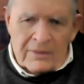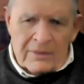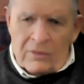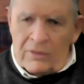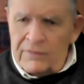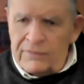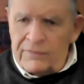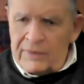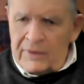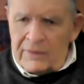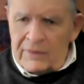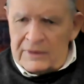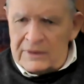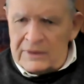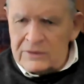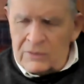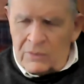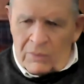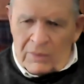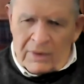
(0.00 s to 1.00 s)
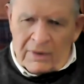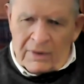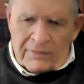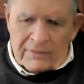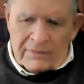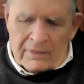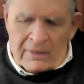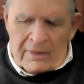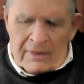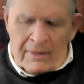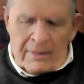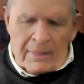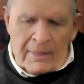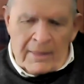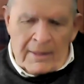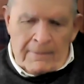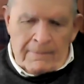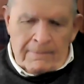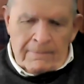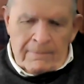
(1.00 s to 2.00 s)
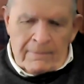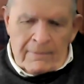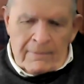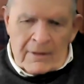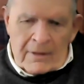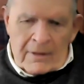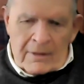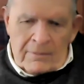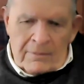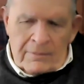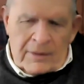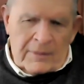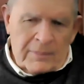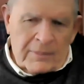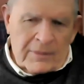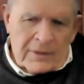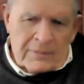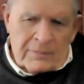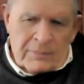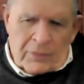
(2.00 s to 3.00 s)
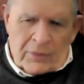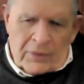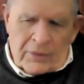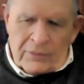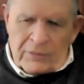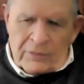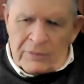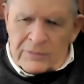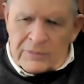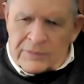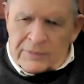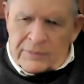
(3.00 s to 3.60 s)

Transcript: or the Far East or wherever, people in boardrooms